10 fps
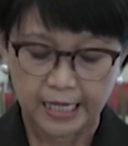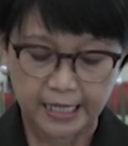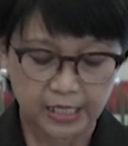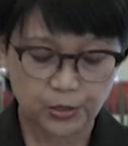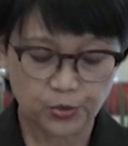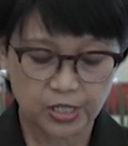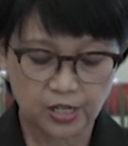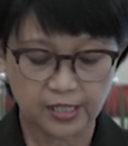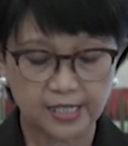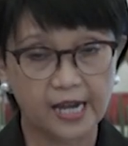In this
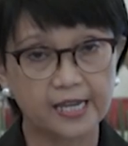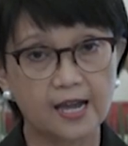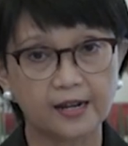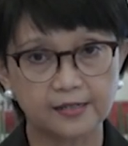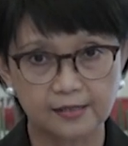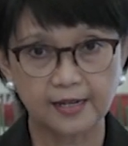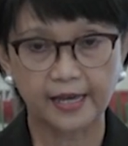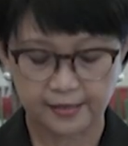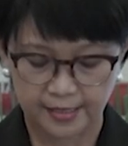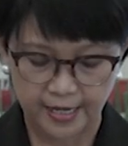regard, I
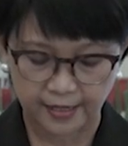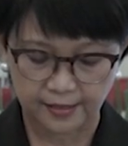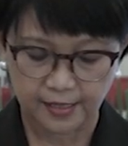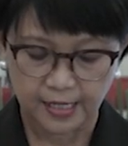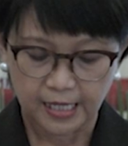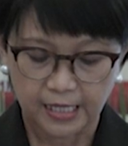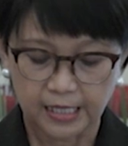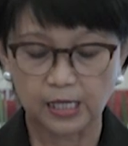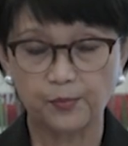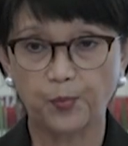underline again
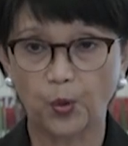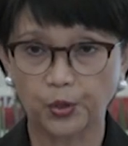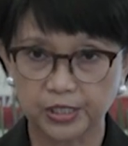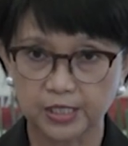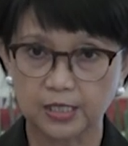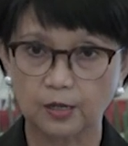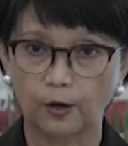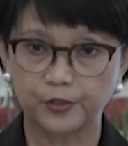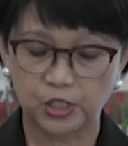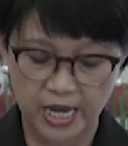the importance
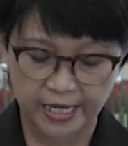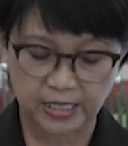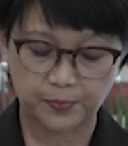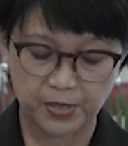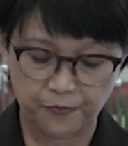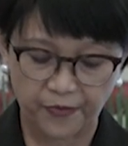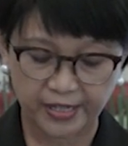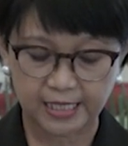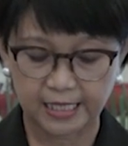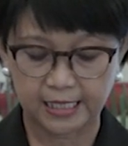of GSP
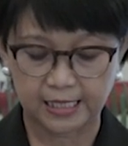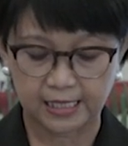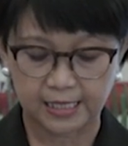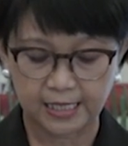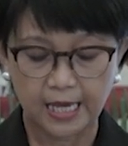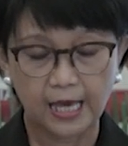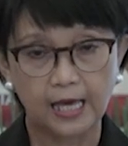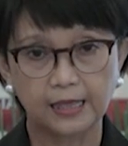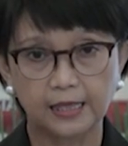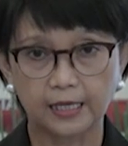facilities
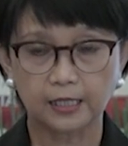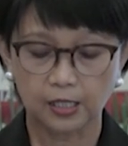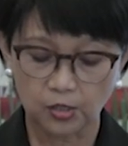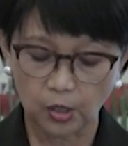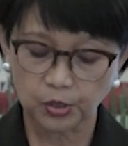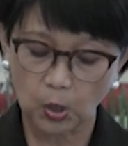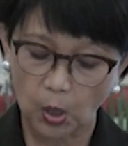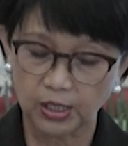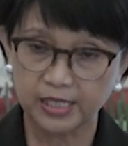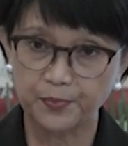that not
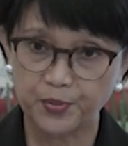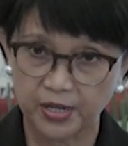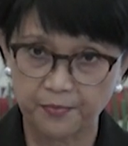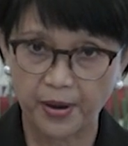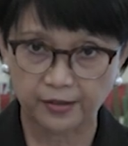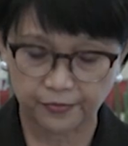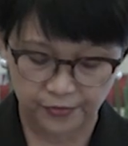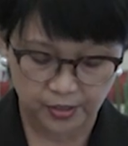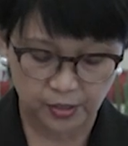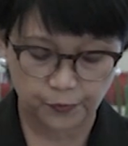only bring
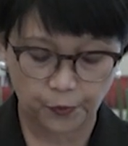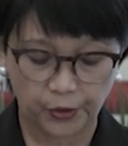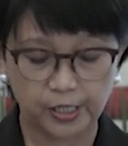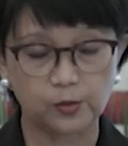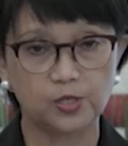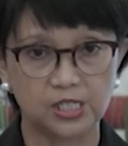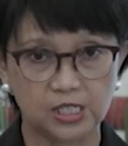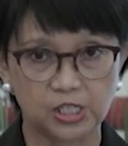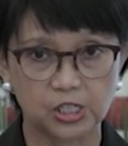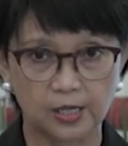benefits for
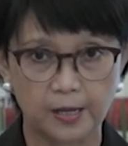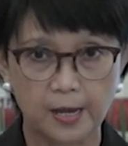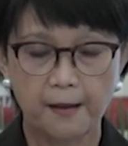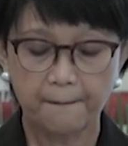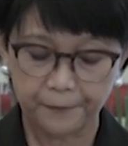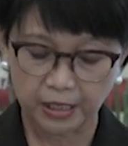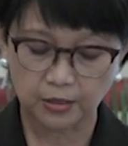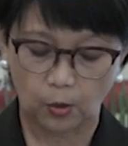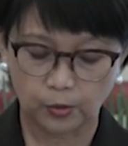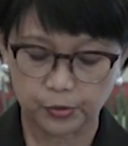Indonesia, but
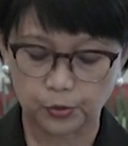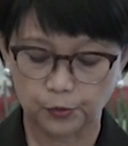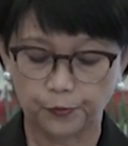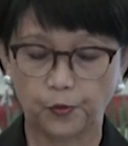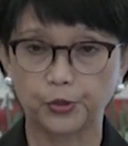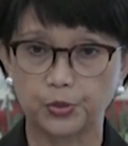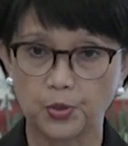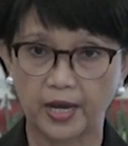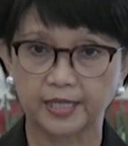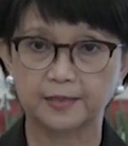also for
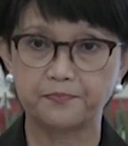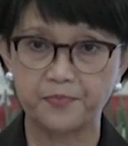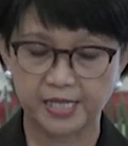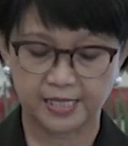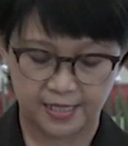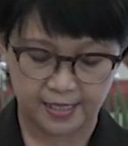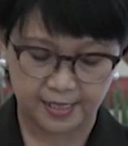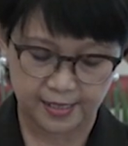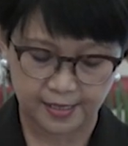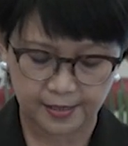U.S.
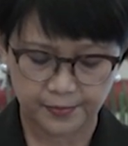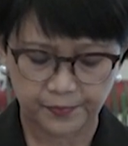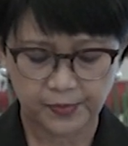businesses.